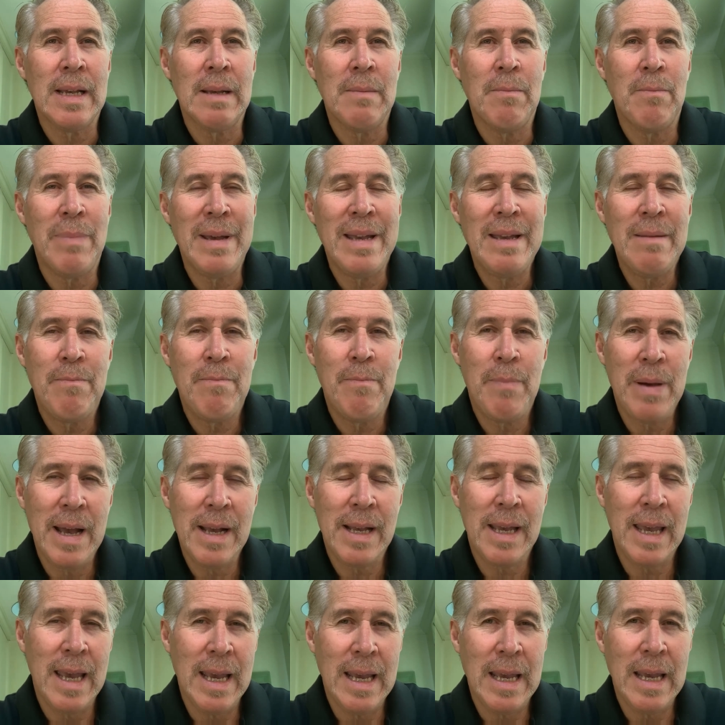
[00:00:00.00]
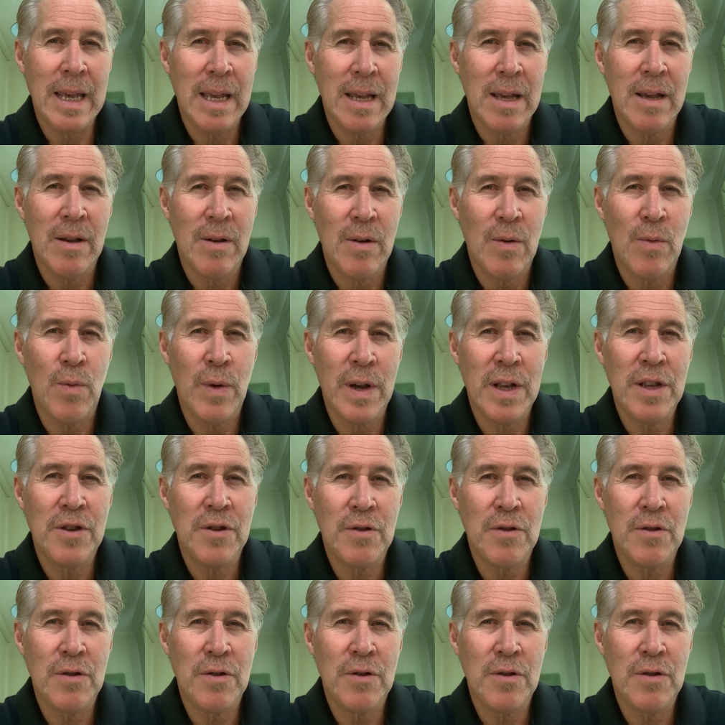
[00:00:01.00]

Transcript: Be picky when you